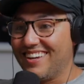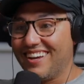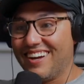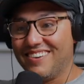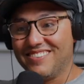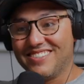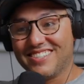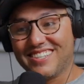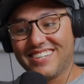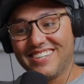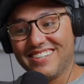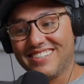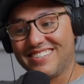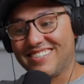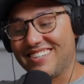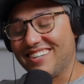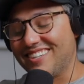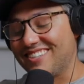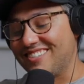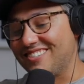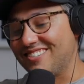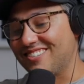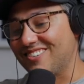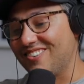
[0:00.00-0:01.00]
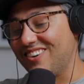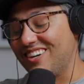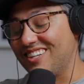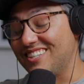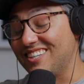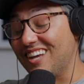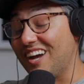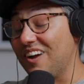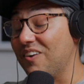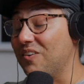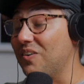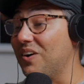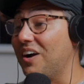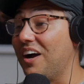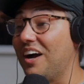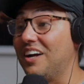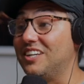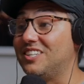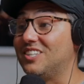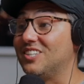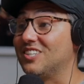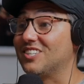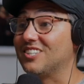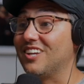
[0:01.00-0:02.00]
Yeah, I'm just gonna stick to squats. I,
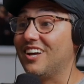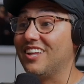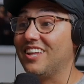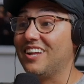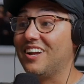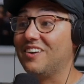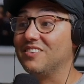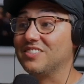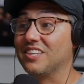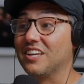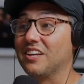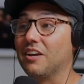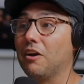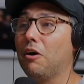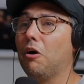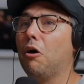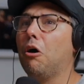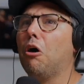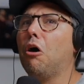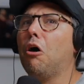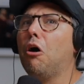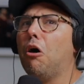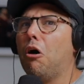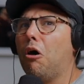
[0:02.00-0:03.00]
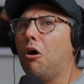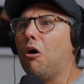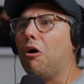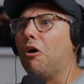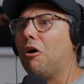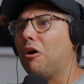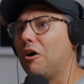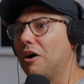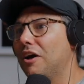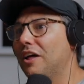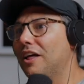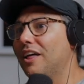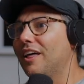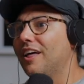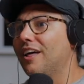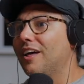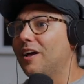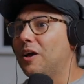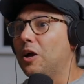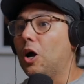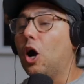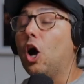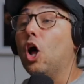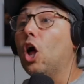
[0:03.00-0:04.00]
I just saw that. I was like, oh,
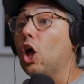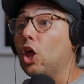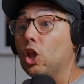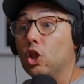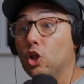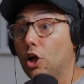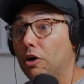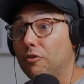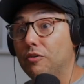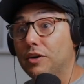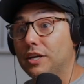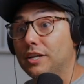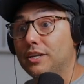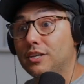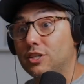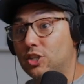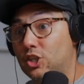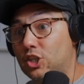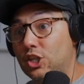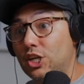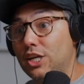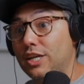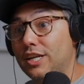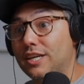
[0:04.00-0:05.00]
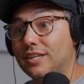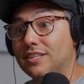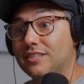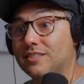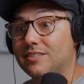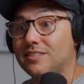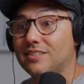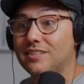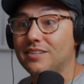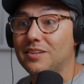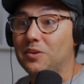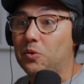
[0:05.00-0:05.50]
I love it. Genius.